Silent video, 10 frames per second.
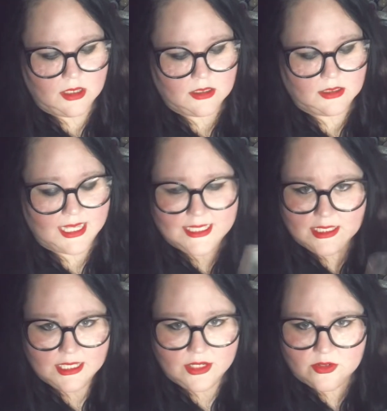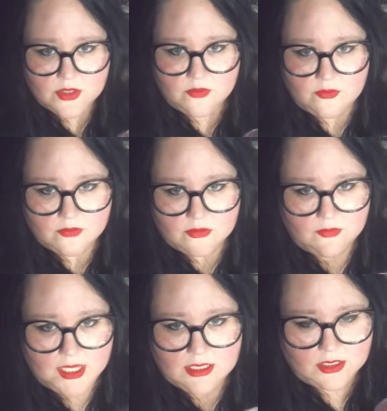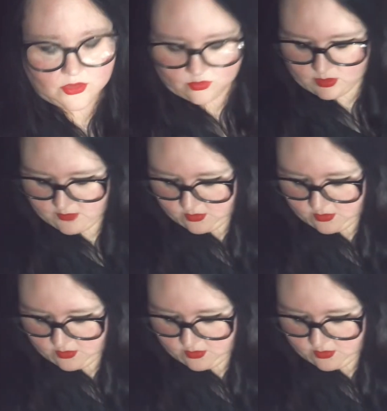glass containers and vases or whatever,